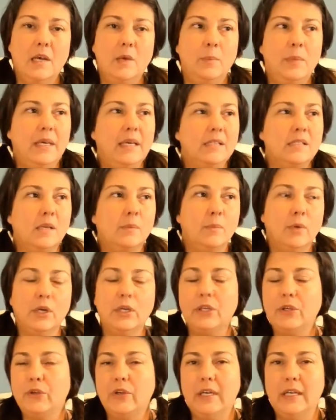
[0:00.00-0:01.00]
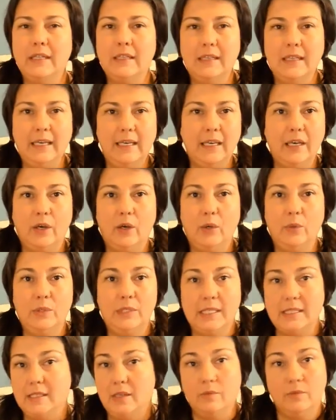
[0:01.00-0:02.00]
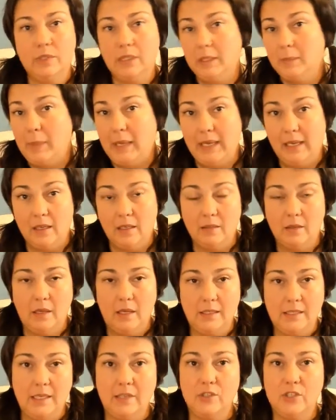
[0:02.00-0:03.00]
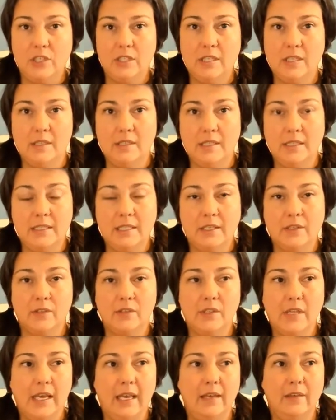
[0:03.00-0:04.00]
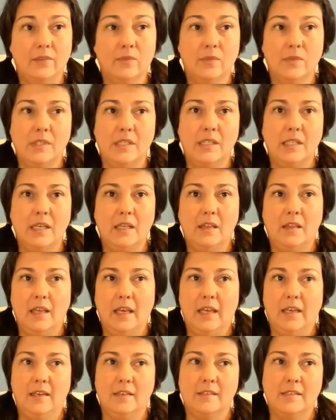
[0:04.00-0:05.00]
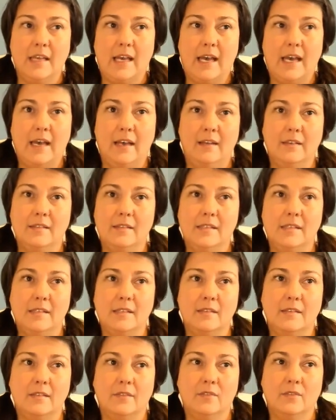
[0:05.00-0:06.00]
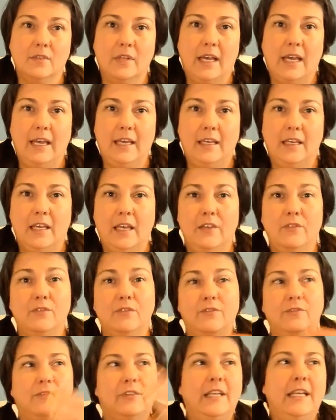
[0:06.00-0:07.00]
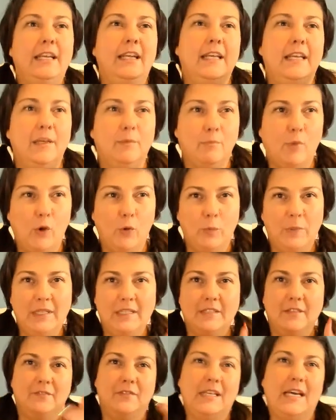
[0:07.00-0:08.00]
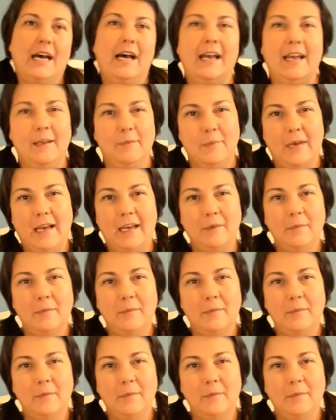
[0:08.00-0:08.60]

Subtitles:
Because a Mercury in Leo doesn't really pay attention to the details. They see things as like in fleeting moments of time.